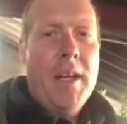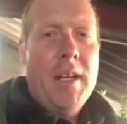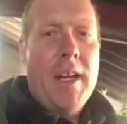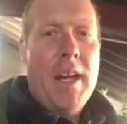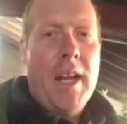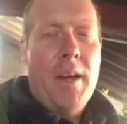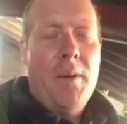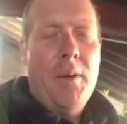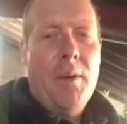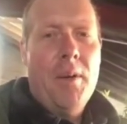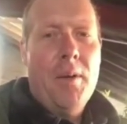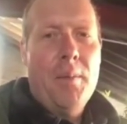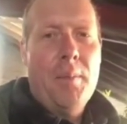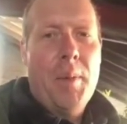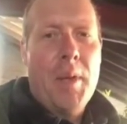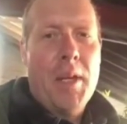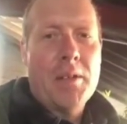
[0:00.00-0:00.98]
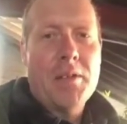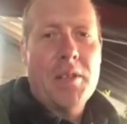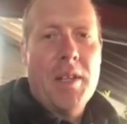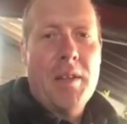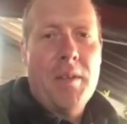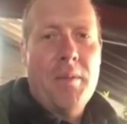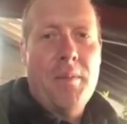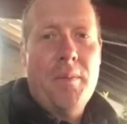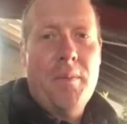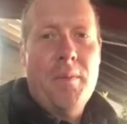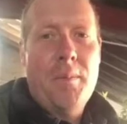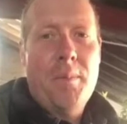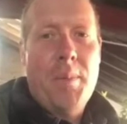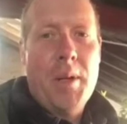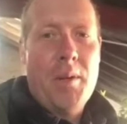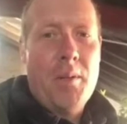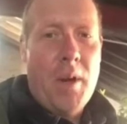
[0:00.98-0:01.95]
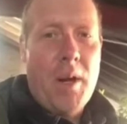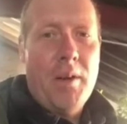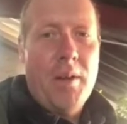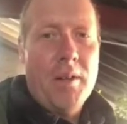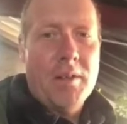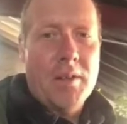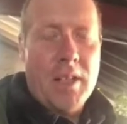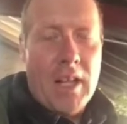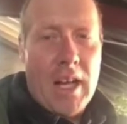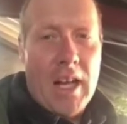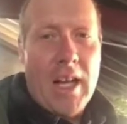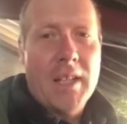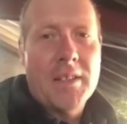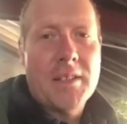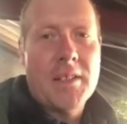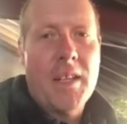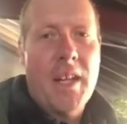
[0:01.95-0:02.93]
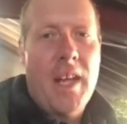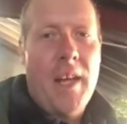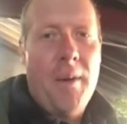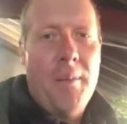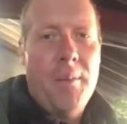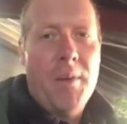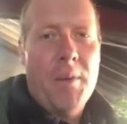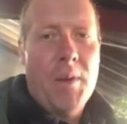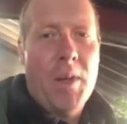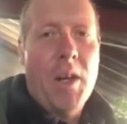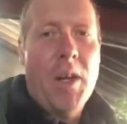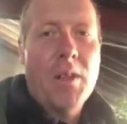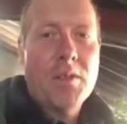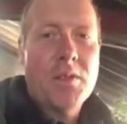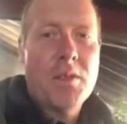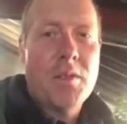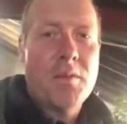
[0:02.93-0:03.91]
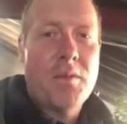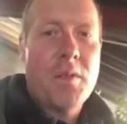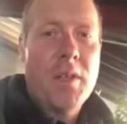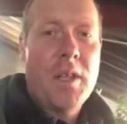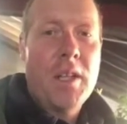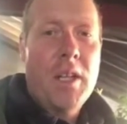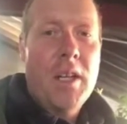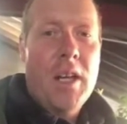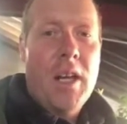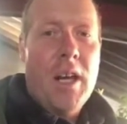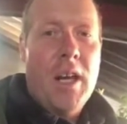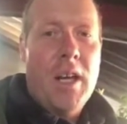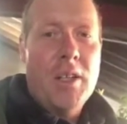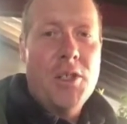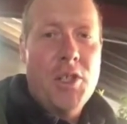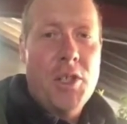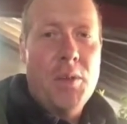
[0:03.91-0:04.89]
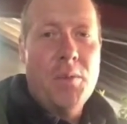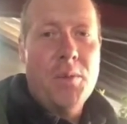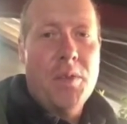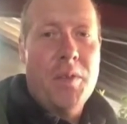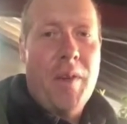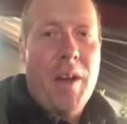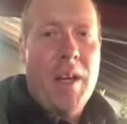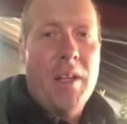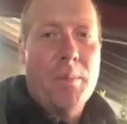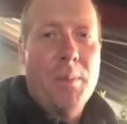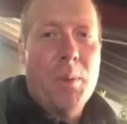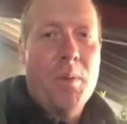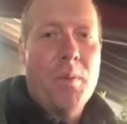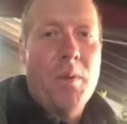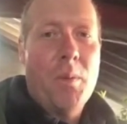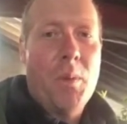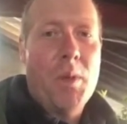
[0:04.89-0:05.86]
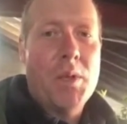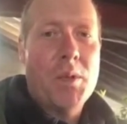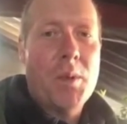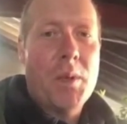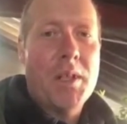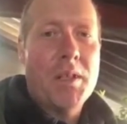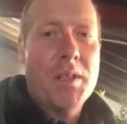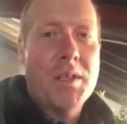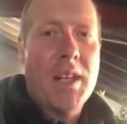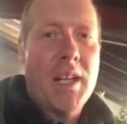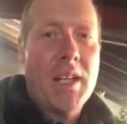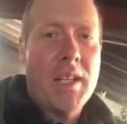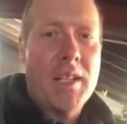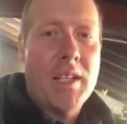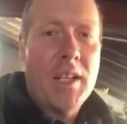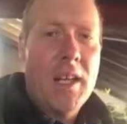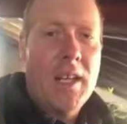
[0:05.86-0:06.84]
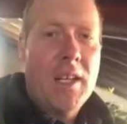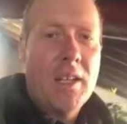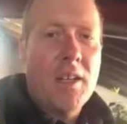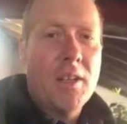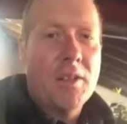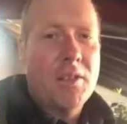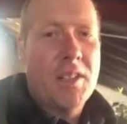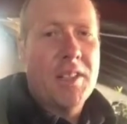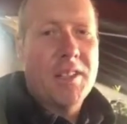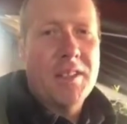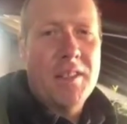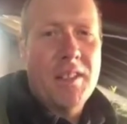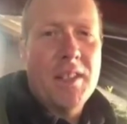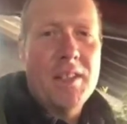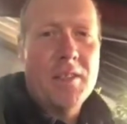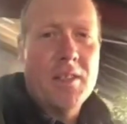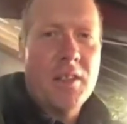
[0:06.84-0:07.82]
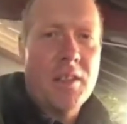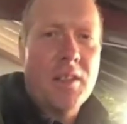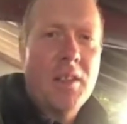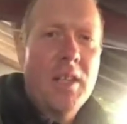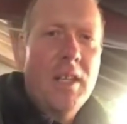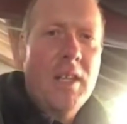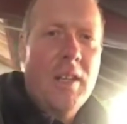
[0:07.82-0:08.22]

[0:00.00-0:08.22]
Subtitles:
Now, because they've been grown under glass, there are lots of shoots available from which we can take cuttings, and these are